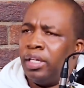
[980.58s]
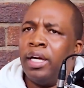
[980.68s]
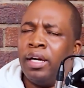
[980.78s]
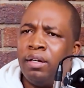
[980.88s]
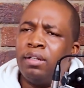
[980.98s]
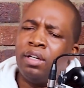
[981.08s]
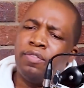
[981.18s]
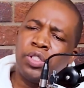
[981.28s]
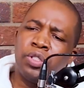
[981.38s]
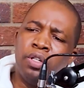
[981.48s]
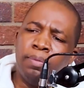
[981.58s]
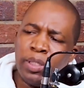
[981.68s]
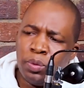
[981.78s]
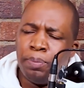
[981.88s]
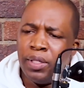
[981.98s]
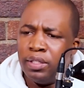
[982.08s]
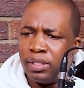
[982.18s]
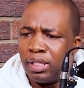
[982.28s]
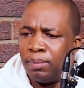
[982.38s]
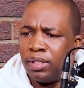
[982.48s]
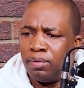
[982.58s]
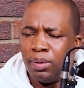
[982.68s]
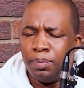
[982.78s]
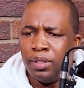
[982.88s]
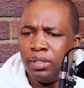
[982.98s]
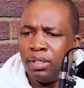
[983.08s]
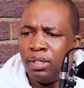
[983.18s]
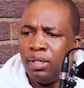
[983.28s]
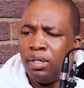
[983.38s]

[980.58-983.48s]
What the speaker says: Yeah, for sure. But we're building something. We're building.